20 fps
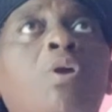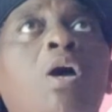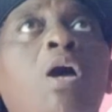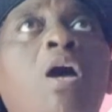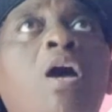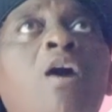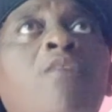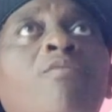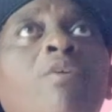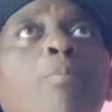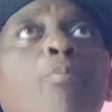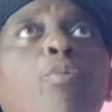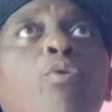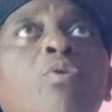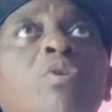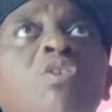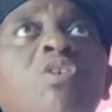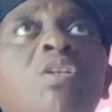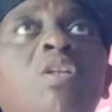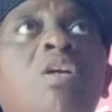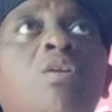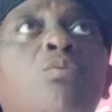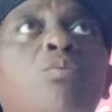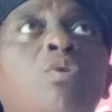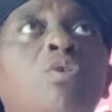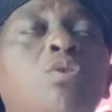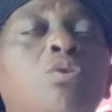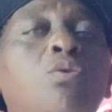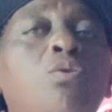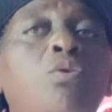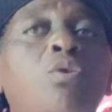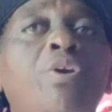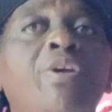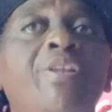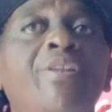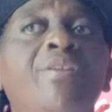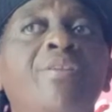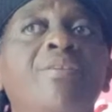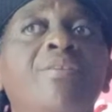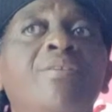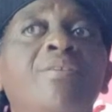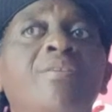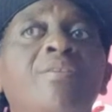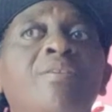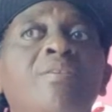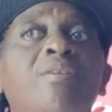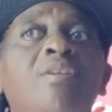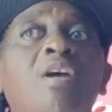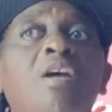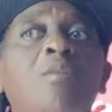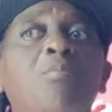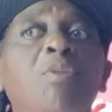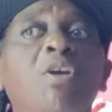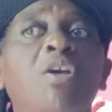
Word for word: i have a project that was going that